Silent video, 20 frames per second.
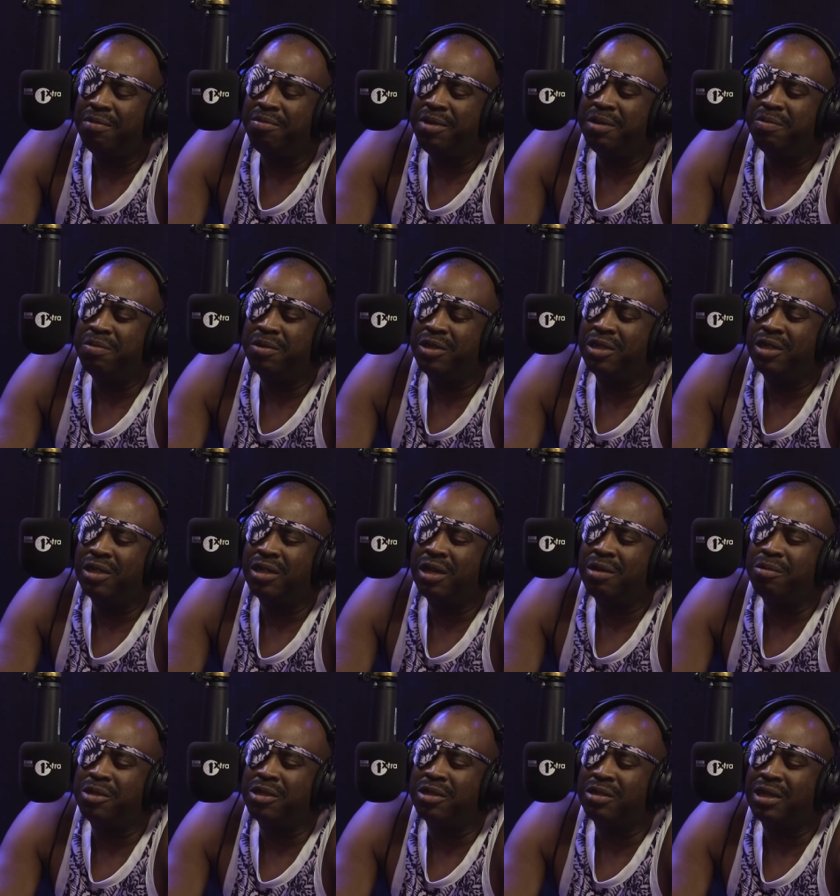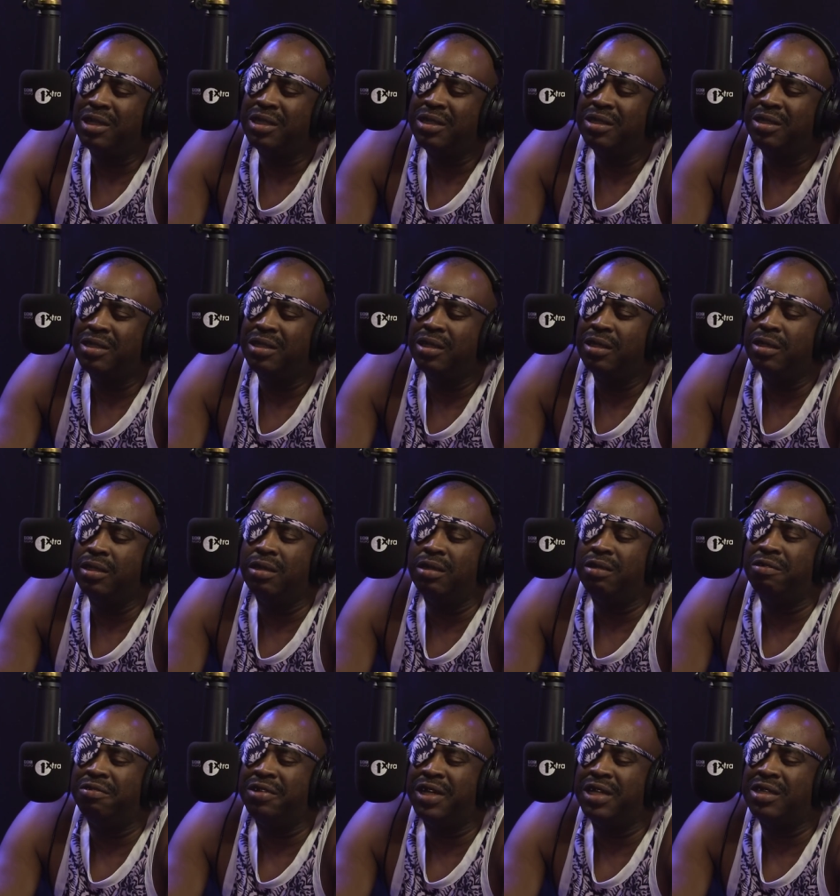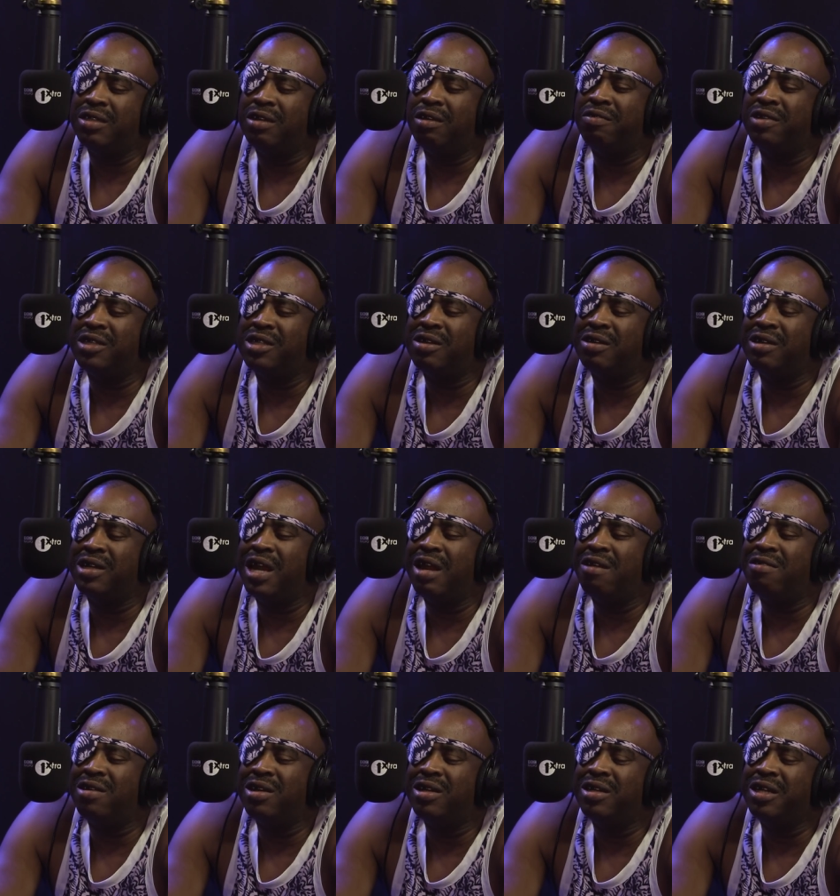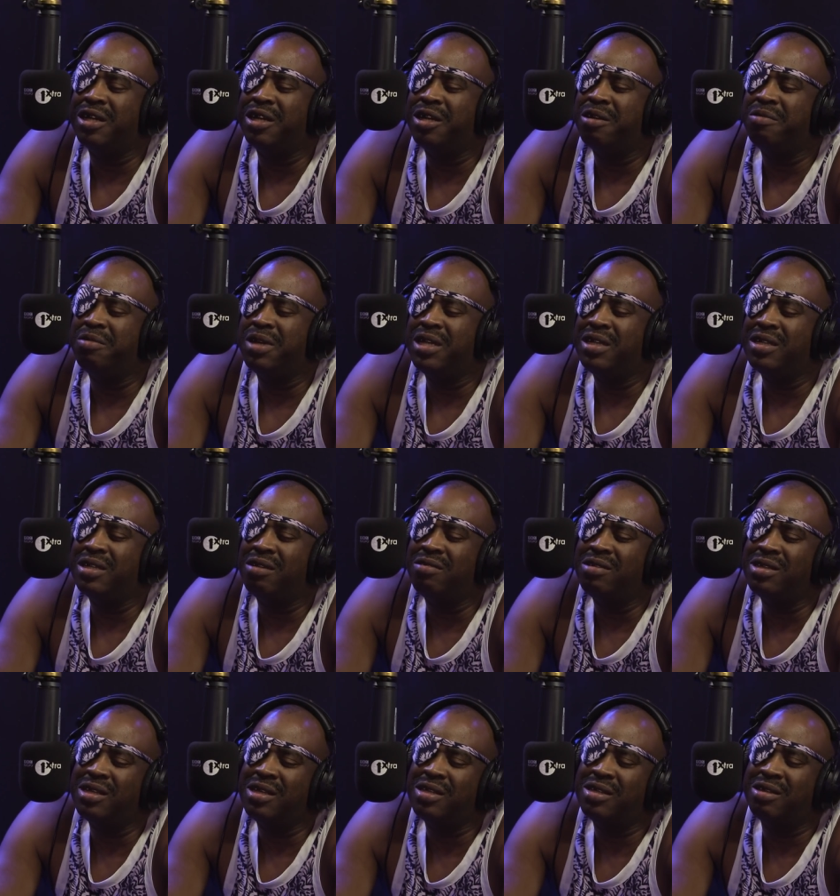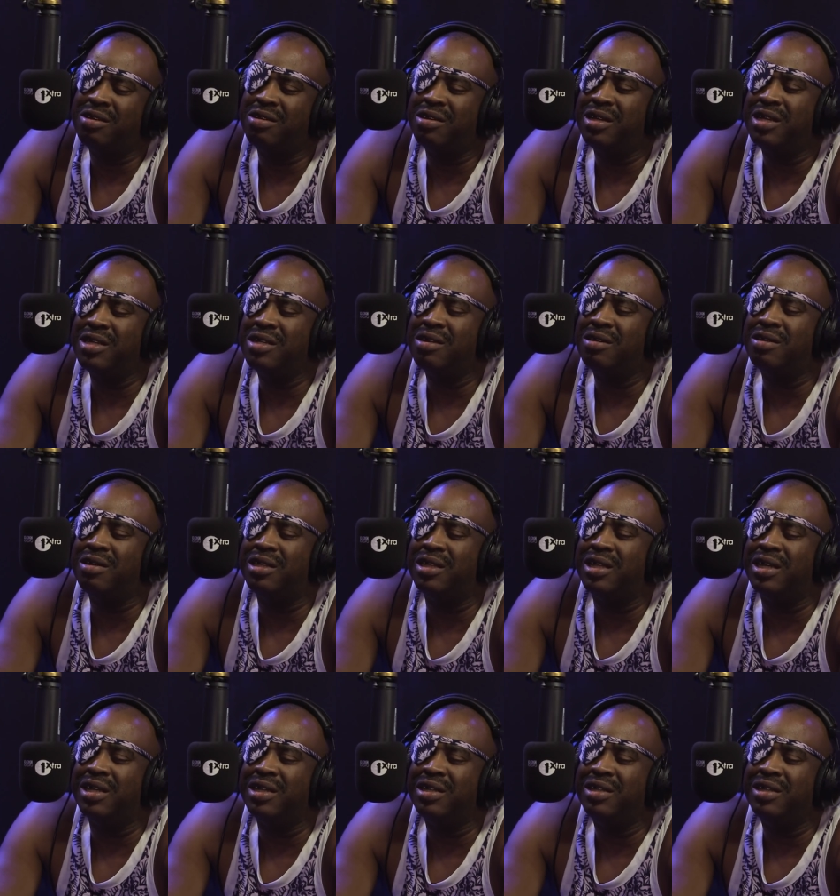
people look up to us, you know, the vets of a certain era. You know what I mean? So it's, it's mm. good. It's a good thing.